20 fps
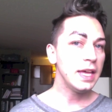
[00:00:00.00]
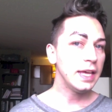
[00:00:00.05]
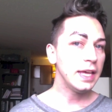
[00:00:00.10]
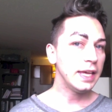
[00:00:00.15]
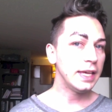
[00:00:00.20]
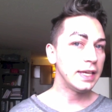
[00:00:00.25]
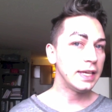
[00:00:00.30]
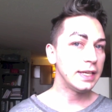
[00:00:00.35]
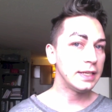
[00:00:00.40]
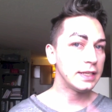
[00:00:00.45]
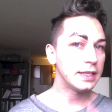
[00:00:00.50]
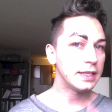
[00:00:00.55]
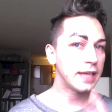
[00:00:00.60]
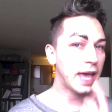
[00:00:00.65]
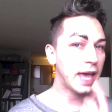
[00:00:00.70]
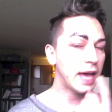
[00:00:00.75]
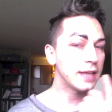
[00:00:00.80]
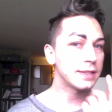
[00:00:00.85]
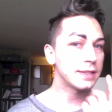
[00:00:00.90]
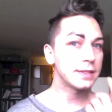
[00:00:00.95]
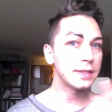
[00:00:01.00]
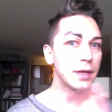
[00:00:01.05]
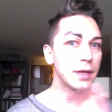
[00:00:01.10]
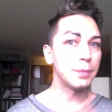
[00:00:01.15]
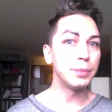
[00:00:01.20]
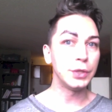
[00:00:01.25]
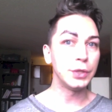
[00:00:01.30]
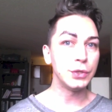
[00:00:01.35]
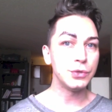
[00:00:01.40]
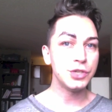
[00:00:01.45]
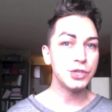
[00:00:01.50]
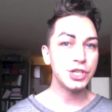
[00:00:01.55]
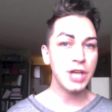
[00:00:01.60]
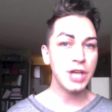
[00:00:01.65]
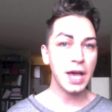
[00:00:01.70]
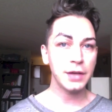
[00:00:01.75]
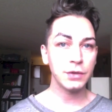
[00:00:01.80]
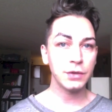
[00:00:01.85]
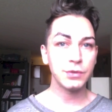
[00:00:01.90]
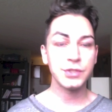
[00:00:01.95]
it casts a blue
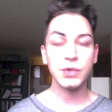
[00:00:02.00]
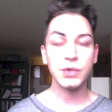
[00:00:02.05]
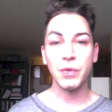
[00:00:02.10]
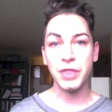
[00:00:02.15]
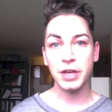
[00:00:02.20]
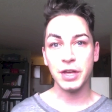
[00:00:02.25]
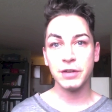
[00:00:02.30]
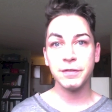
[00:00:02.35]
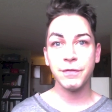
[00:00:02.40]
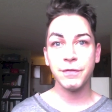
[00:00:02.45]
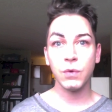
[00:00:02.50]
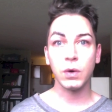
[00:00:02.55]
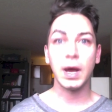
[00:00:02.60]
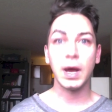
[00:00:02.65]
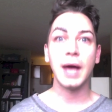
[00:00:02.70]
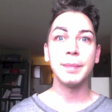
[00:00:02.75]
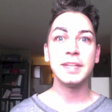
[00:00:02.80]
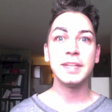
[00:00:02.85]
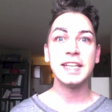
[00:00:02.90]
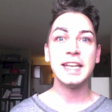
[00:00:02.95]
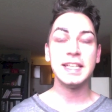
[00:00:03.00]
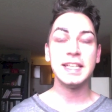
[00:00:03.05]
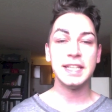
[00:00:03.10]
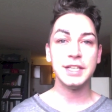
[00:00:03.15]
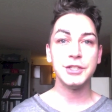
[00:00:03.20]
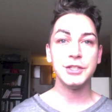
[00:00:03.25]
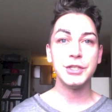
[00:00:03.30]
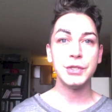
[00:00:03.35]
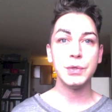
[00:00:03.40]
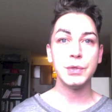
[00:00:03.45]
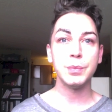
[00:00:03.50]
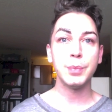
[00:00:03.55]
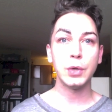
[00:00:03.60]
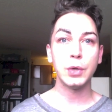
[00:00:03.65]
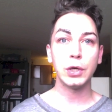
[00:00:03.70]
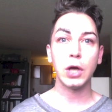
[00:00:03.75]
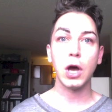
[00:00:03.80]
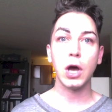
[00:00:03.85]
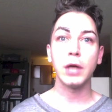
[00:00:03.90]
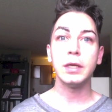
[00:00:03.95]
shadow, so therefore I'm going to need to put
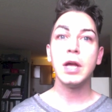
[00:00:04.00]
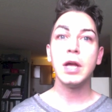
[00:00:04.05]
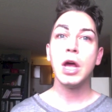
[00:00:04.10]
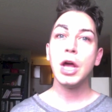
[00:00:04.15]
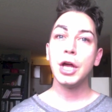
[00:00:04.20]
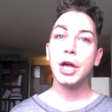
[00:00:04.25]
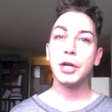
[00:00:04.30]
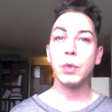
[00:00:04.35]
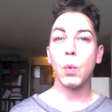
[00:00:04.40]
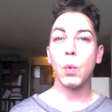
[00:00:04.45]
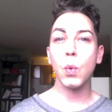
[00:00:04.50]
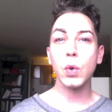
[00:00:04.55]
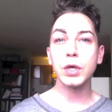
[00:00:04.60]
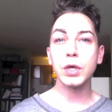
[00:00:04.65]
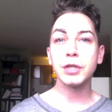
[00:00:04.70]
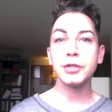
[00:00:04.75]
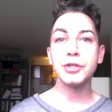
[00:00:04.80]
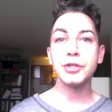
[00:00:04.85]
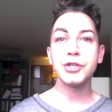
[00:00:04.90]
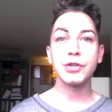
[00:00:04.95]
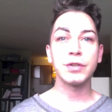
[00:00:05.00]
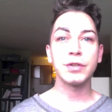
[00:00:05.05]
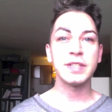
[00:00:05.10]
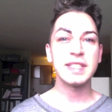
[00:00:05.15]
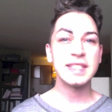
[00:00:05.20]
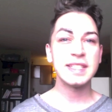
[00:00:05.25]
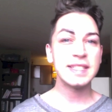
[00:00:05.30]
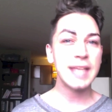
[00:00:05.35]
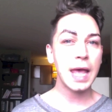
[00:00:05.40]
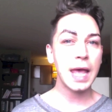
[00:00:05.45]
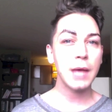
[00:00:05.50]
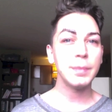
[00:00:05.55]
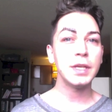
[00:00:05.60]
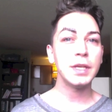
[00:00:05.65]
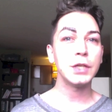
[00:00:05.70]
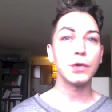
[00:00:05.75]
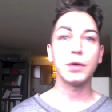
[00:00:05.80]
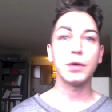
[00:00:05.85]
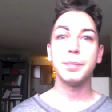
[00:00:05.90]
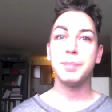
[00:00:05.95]
on an orange or a salmon
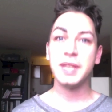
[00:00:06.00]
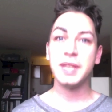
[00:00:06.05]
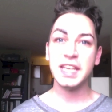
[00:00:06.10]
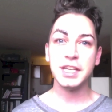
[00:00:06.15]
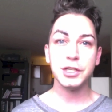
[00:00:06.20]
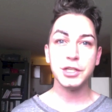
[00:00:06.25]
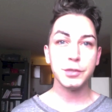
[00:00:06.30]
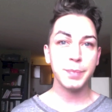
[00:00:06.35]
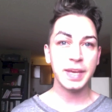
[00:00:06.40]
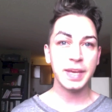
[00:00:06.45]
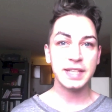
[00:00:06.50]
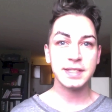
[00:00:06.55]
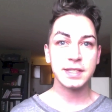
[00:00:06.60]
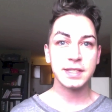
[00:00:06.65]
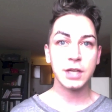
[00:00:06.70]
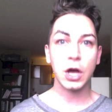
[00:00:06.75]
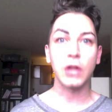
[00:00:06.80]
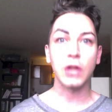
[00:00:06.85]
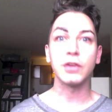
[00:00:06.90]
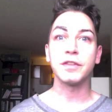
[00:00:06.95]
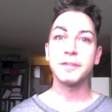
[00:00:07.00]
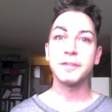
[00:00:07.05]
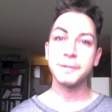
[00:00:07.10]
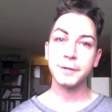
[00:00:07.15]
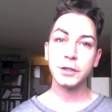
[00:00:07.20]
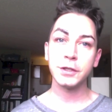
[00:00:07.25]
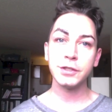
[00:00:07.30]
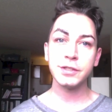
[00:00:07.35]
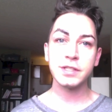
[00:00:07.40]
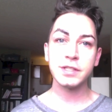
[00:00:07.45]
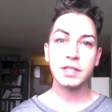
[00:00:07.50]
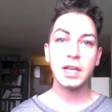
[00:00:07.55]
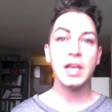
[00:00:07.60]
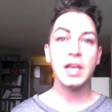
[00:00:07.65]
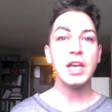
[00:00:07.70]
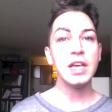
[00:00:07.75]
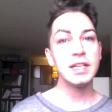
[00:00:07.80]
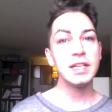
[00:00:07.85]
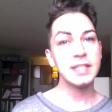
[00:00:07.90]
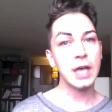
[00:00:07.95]
or a peach-based color first
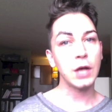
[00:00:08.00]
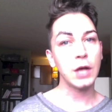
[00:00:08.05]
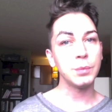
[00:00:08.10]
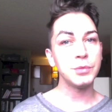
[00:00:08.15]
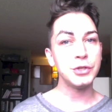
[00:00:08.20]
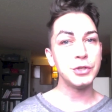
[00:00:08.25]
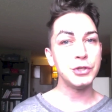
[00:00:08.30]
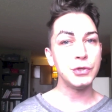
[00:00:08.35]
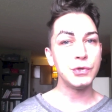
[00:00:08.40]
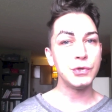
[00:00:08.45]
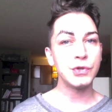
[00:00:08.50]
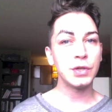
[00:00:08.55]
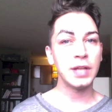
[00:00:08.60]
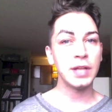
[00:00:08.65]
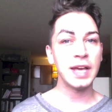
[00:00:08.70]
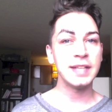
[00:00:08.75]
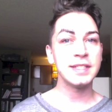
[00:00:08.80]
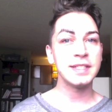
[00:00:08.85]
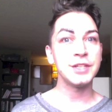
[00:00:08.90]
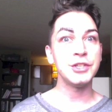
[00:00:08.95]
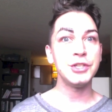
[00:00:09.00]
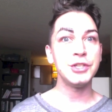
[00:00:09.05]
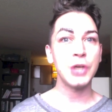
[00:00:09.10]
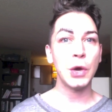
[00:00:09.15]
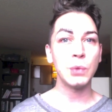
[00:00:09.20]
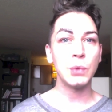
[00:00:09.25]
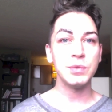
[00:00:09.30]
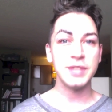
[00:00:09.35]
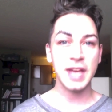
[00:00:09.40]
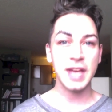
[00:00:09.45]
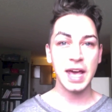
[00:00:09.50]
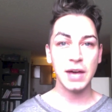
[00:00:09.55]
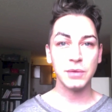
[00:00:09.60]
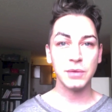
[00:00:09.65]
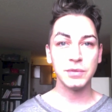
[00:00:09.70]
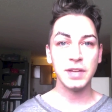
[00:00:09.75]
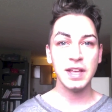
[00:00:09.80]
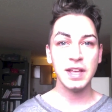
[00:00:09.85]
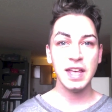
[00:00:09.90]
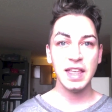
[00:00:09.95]
to help neutralize and tone
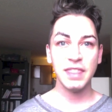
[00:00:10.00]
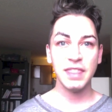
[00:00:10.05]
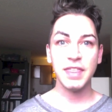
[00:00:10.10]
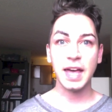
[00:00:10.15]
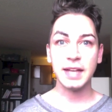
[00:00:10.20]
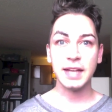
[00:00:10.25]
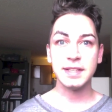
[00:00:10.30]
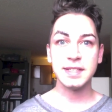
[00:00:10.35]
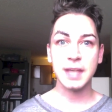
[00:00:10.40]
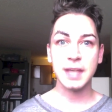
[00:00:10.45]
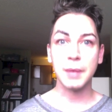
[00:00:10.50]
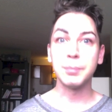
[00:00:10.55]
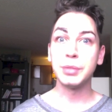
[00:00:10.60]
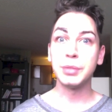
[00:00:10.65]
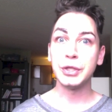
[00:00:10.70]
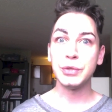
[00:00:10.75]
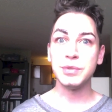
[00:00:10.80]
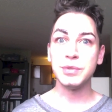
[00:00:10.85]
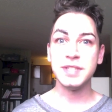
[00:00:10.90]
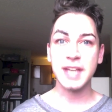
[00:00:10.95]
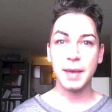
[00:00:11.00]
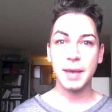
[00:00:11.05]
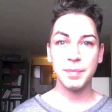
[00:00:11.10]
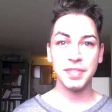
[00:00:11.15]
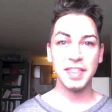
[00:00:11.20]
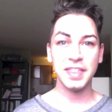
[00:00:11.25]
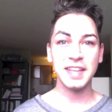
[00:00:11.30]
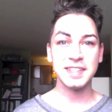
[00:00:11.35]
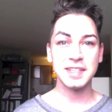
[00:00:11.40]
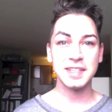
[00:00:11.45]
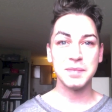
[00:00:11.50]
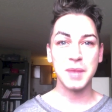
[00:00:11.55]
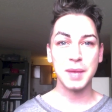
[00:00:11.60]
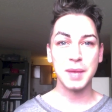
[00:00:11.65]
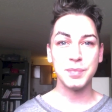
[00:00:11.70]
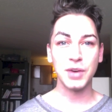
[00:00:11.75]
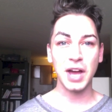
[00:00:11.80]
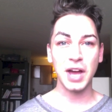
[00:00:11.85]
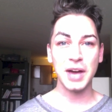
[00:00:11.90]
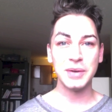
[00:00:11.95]
down that blue depth that's in my
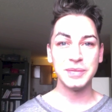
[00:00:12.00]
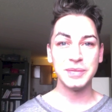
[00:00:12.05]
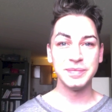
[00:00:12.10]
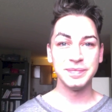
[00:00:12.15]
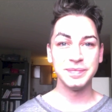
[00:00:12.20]
brow.